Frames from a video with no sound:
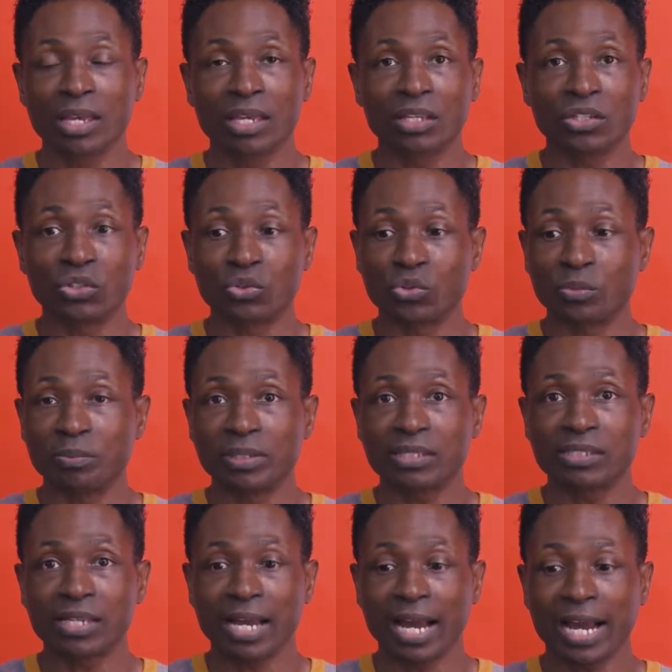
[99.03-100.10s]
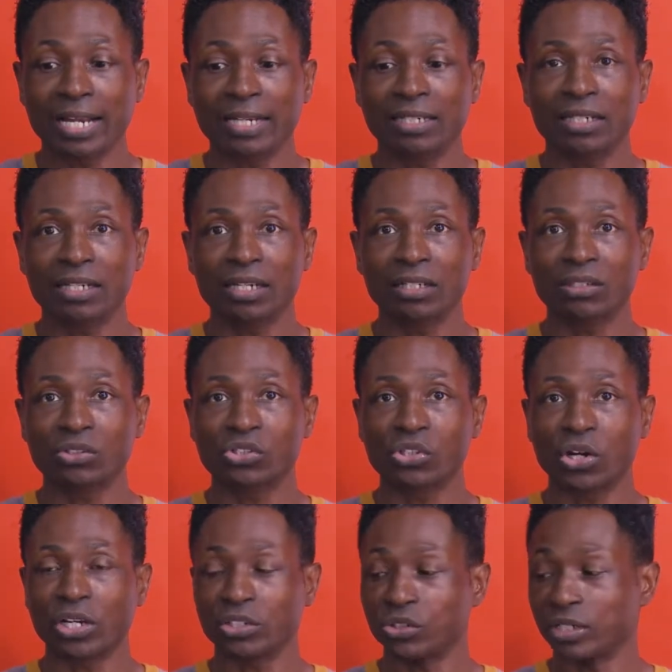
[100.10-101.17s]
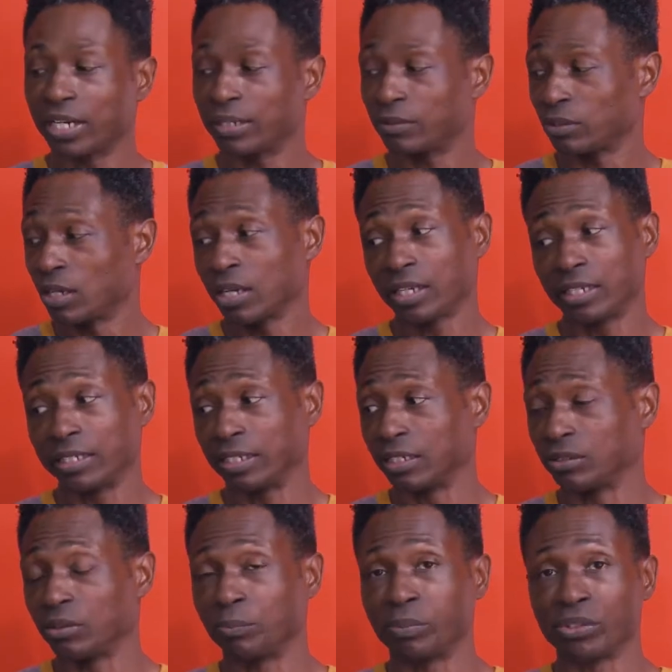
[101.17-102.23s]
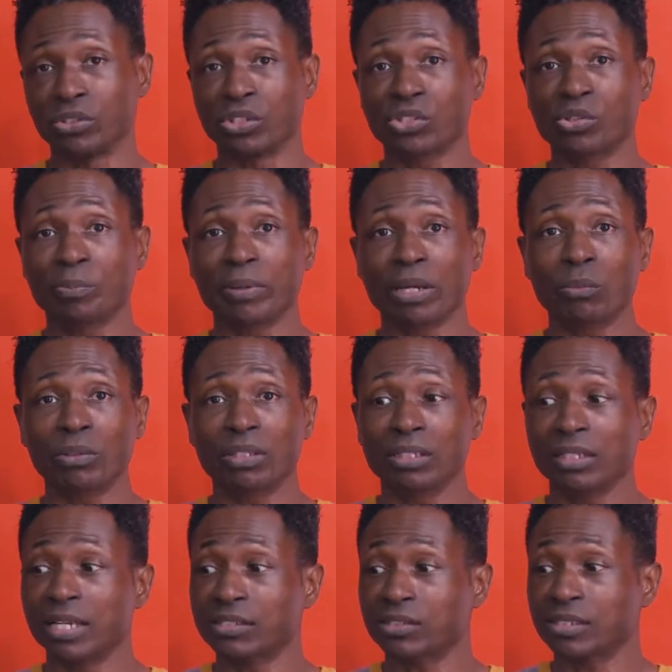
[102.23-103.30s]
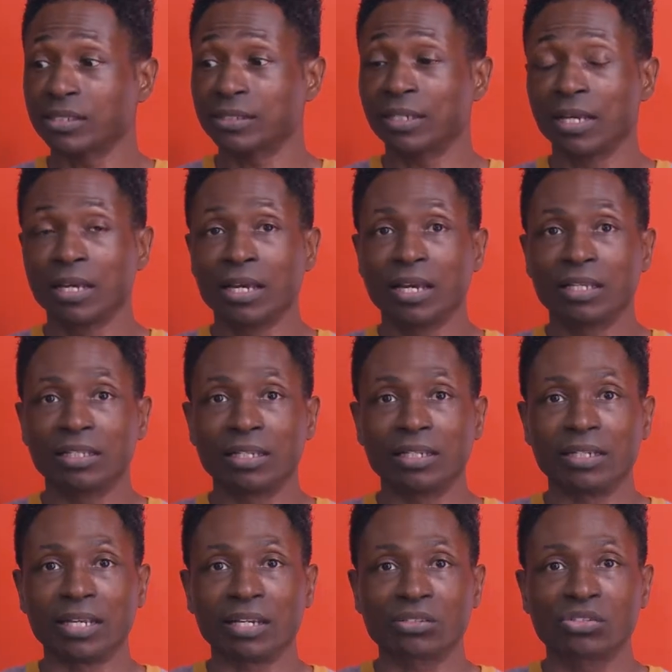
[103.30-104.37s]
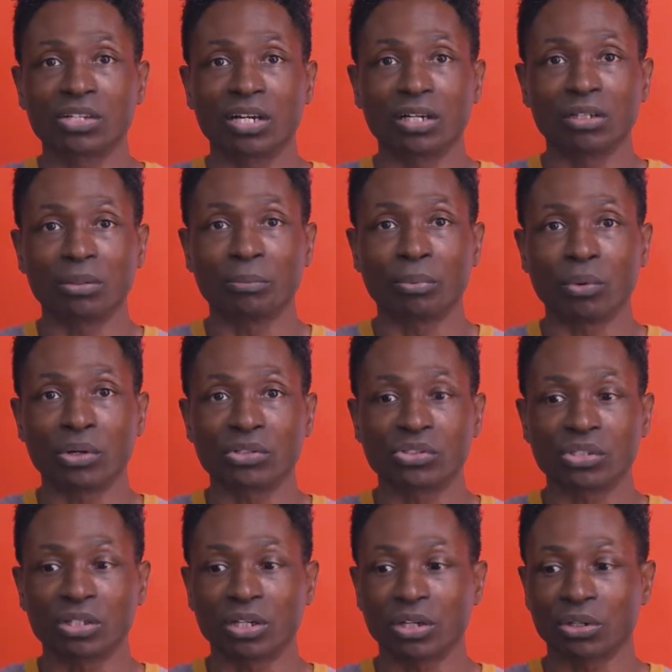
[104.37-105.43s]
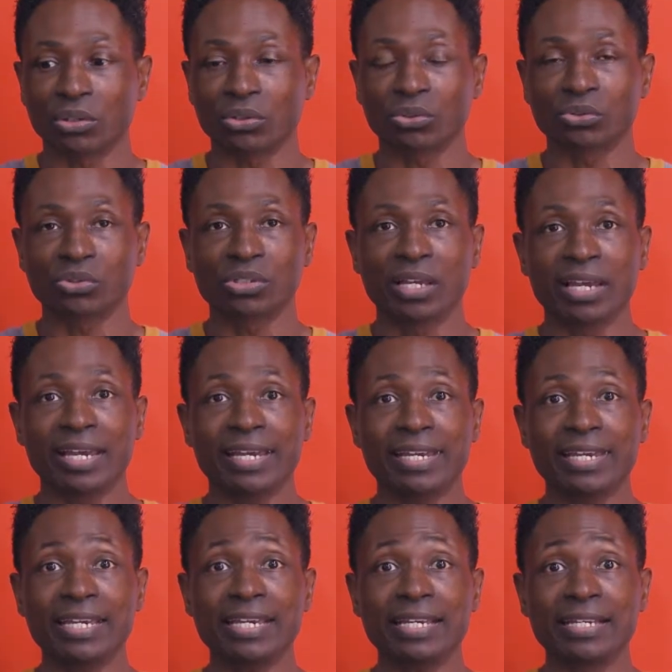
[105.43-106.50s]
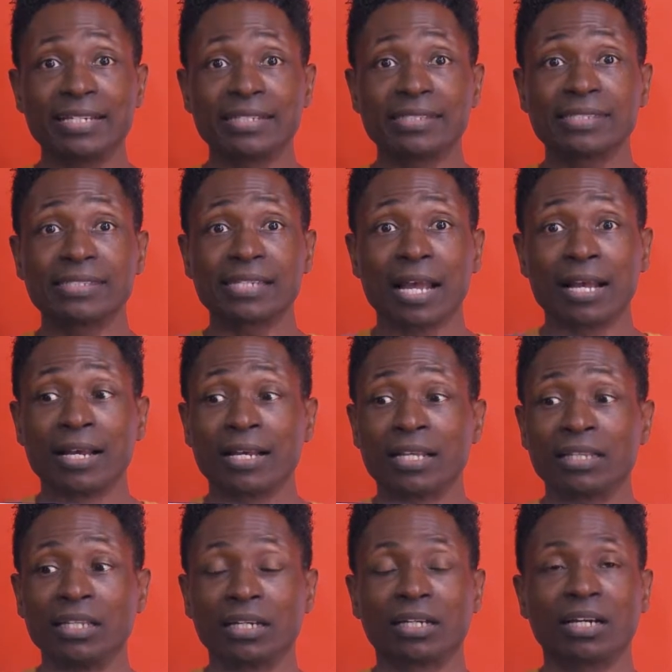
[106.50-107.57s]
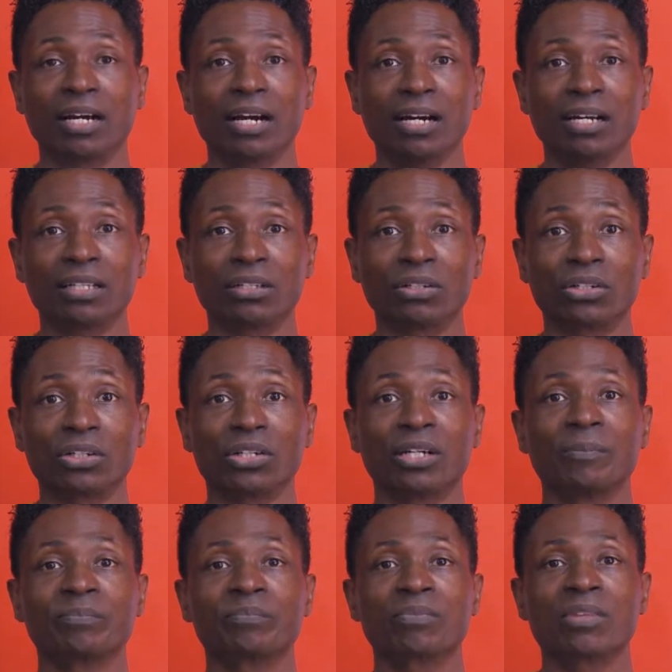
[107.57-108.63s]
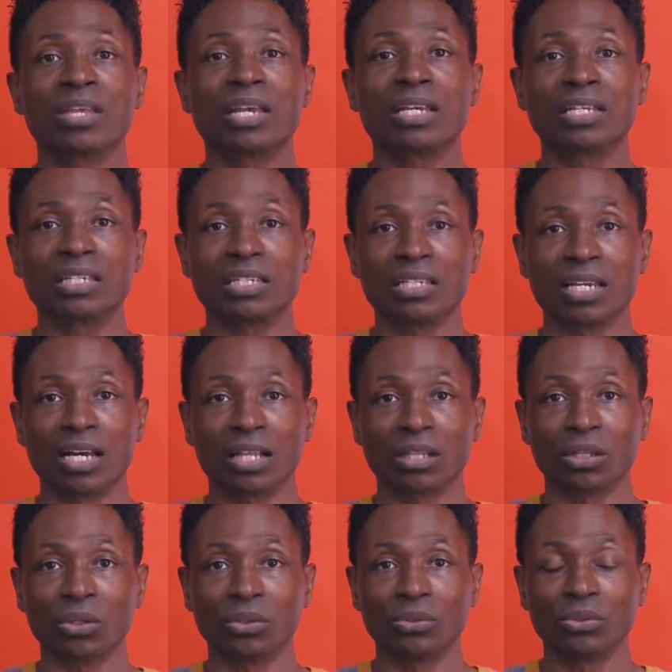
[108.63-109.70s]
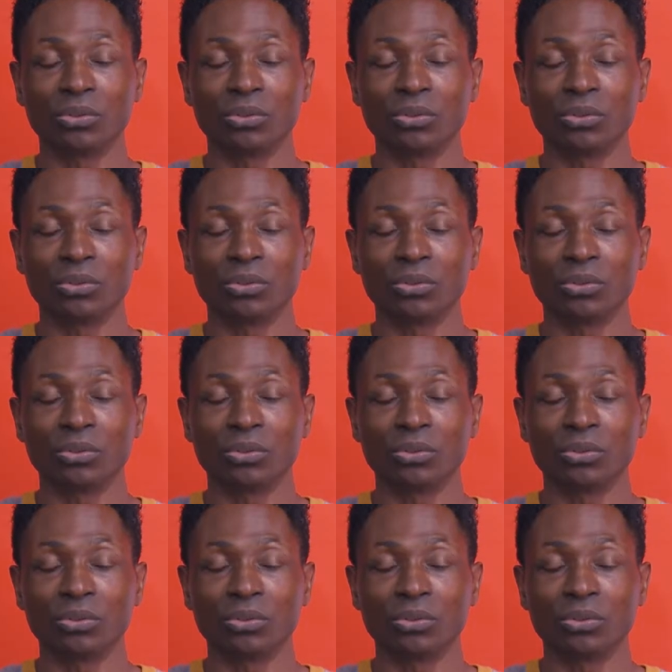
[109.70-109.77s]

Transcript: You're too busy hiding the color chart. You got to participate with the lesson. The next color, boys and girls, is the color yellow.